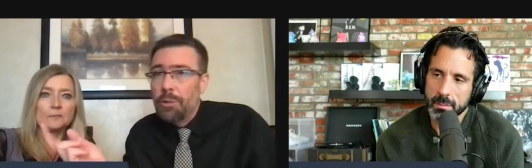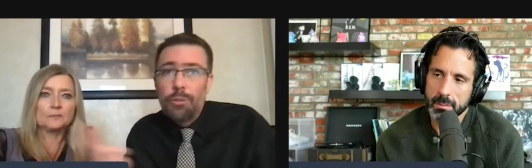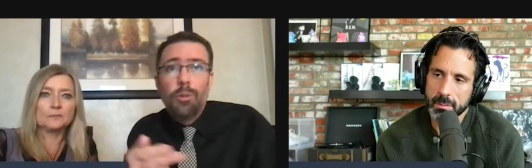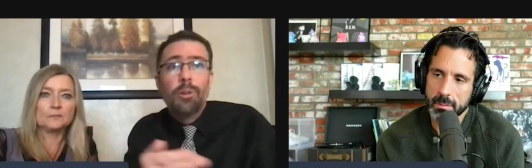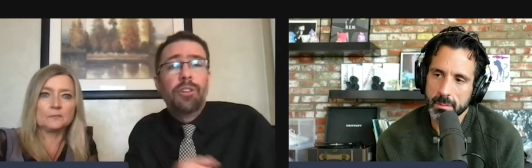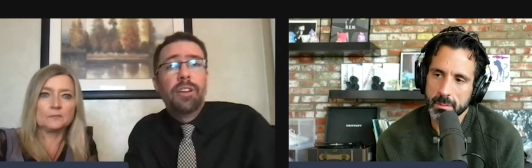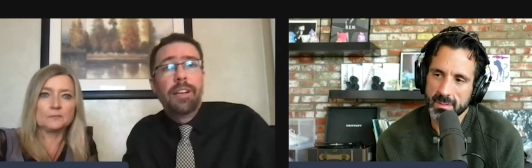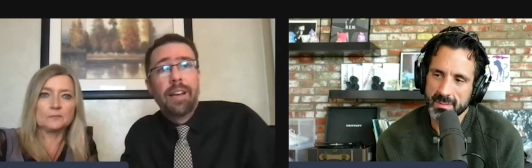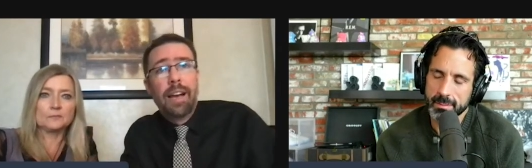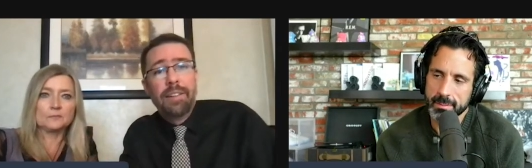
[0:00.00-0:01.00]
Speaker 1: strolls in at
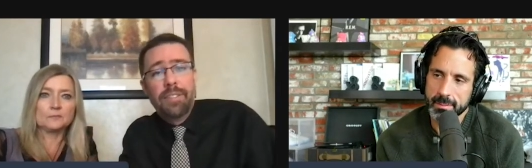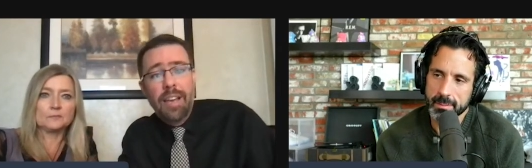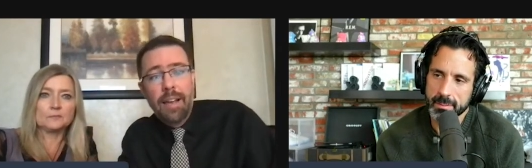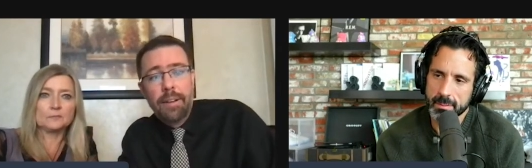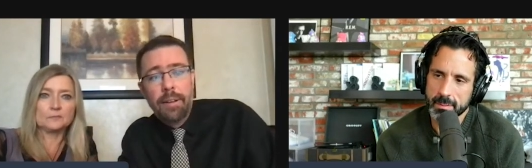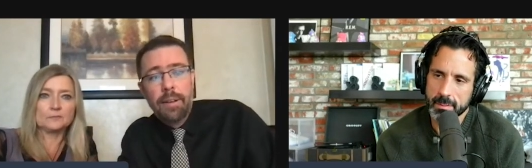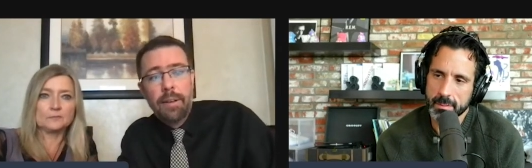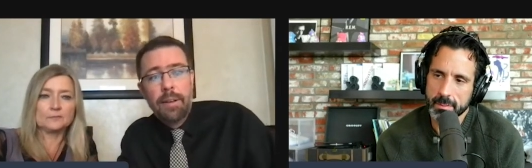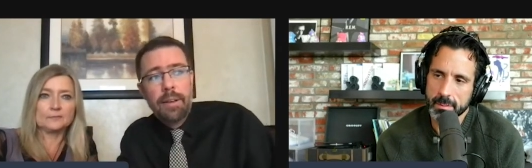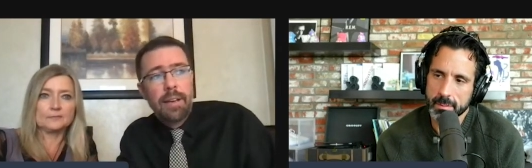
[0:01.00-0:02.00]
9:10
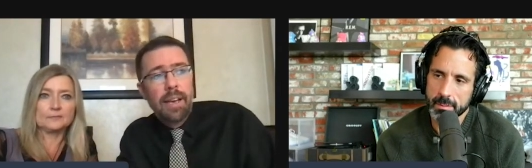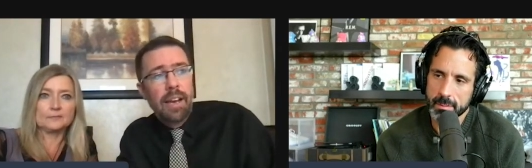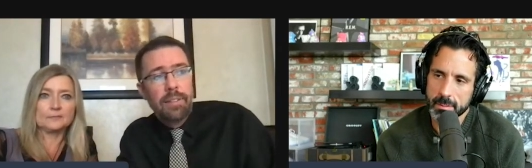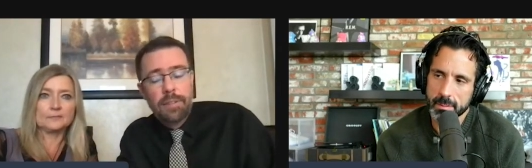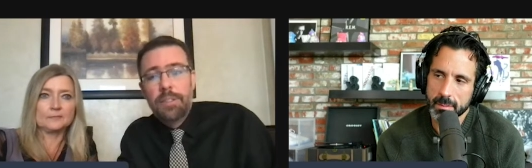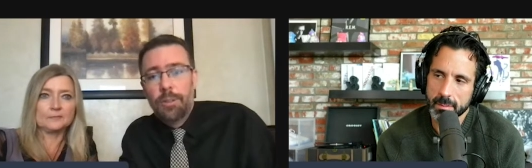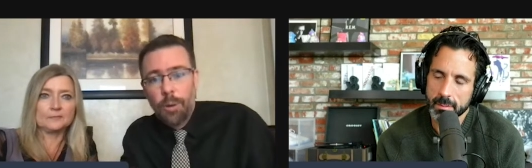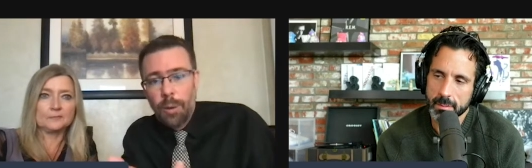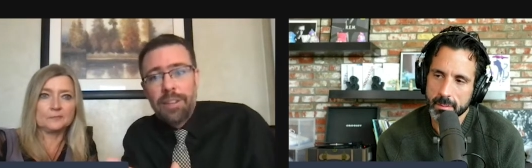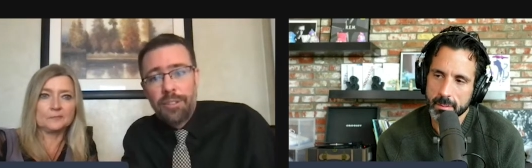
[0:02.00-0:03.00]
you know
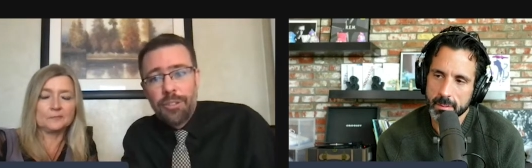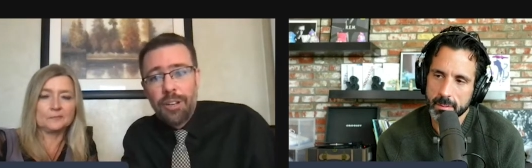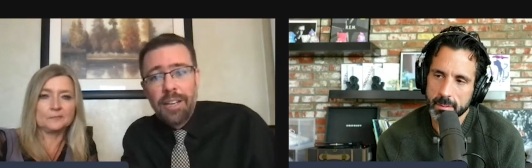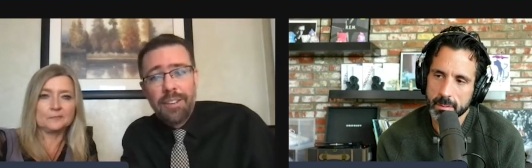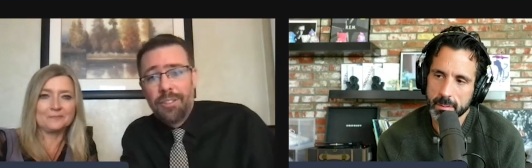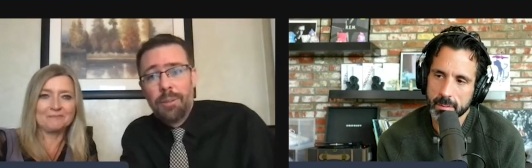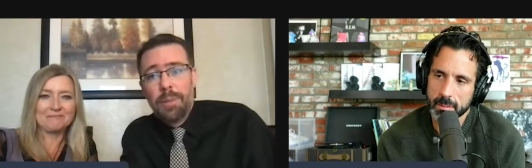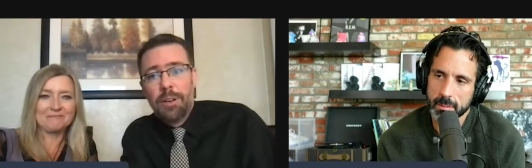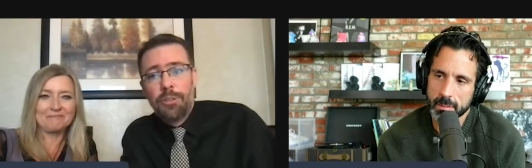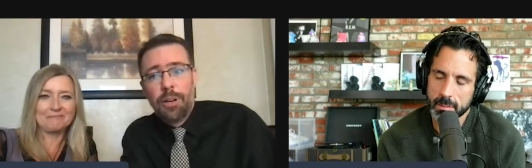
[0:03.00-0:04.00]
what this is like as an
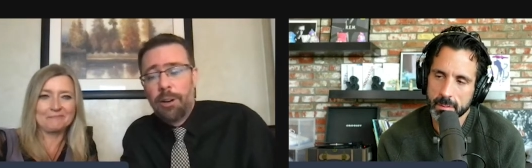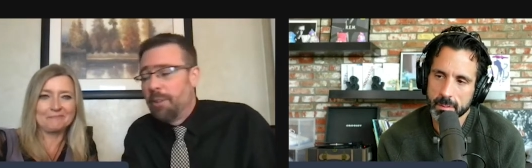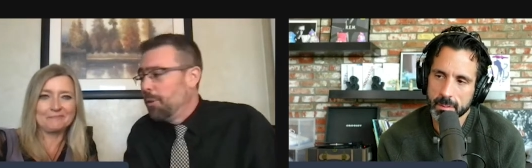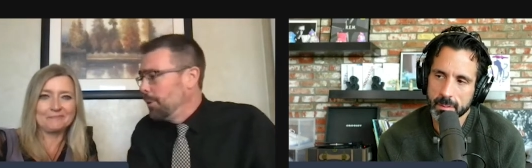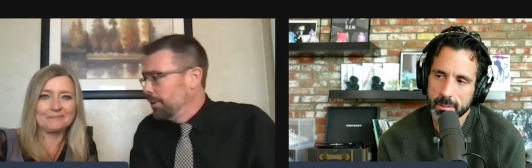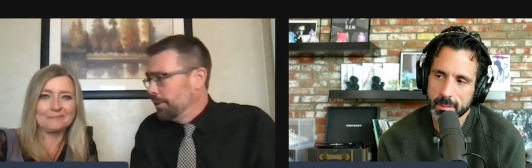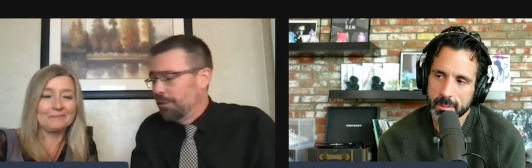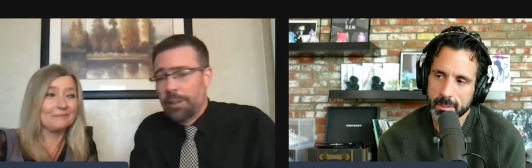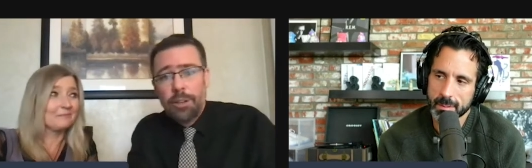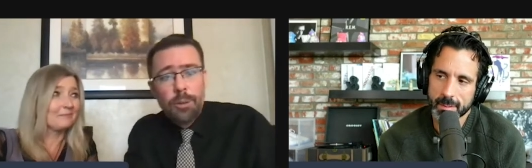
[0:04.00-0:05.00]
administrator. Everyone looks
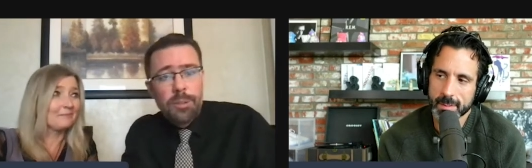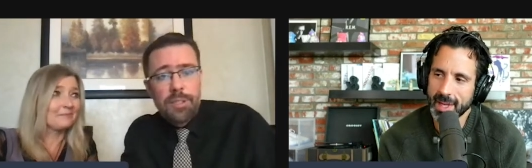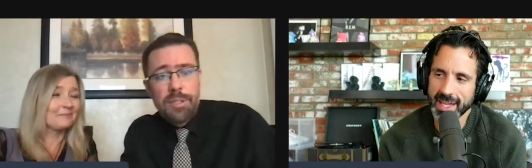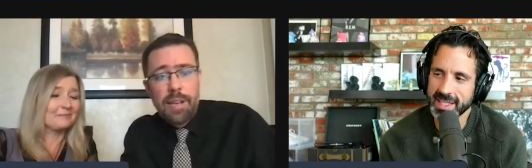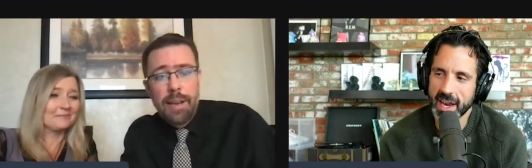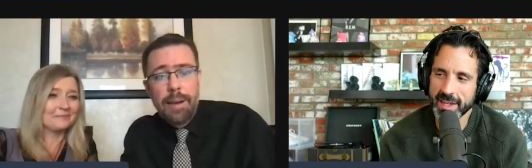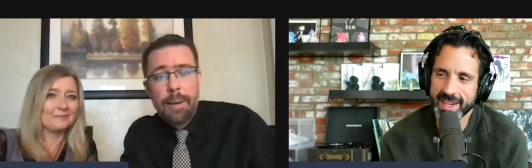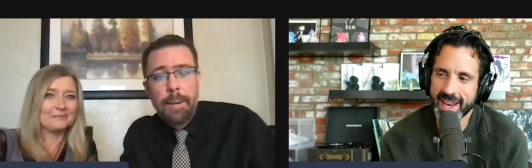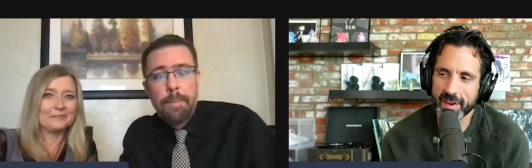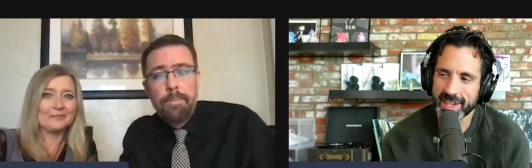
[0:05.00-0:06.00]
at you. To say, it
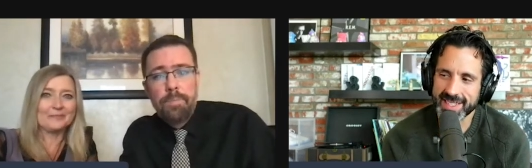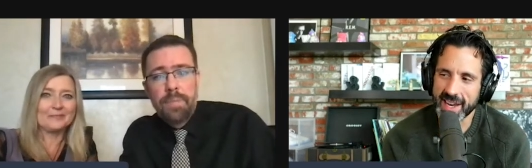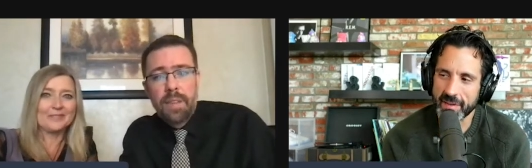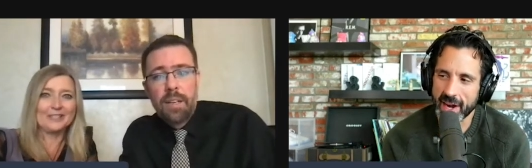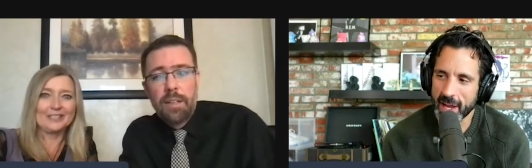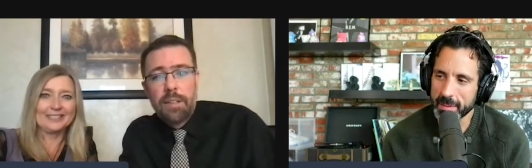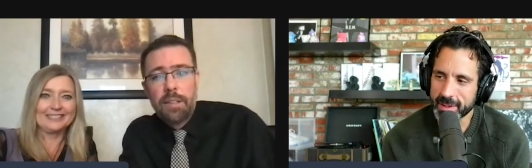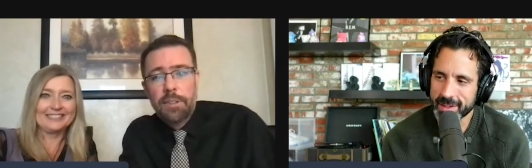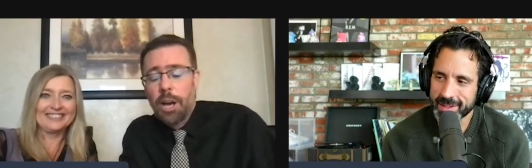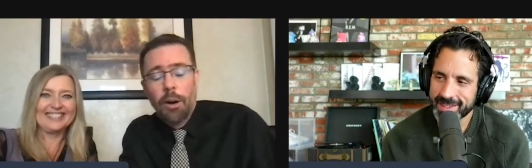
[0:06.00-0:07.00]
never,
Speaker 2: it's never happened.
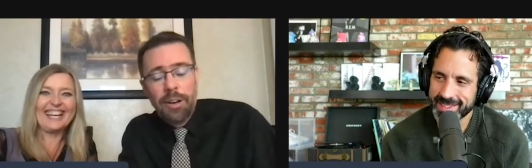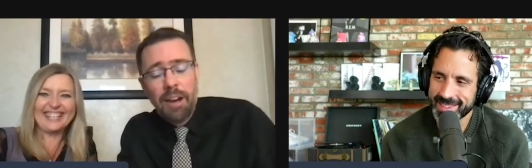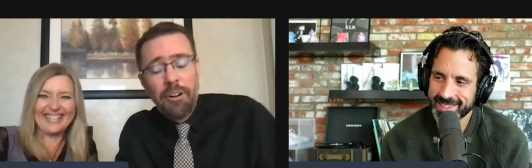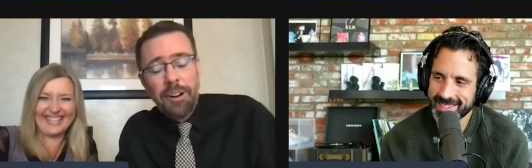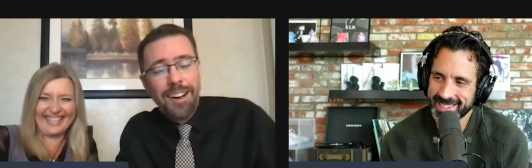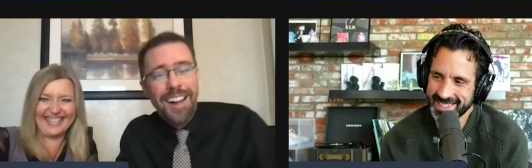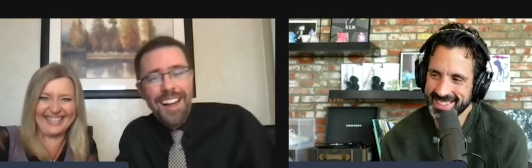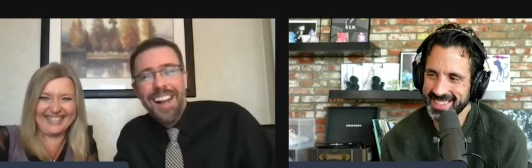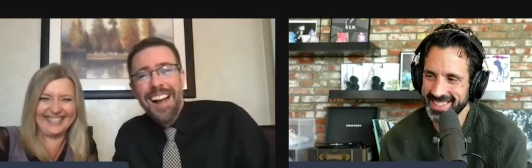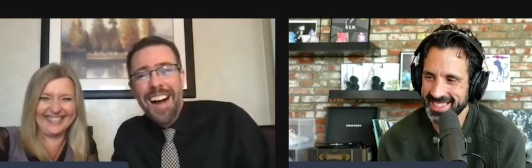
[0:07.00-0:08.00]
Speaker 1: No, yeah.
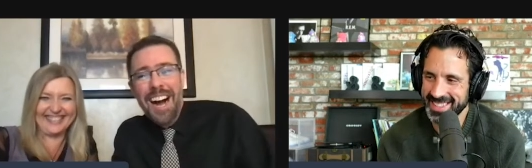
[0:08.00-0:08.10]
never.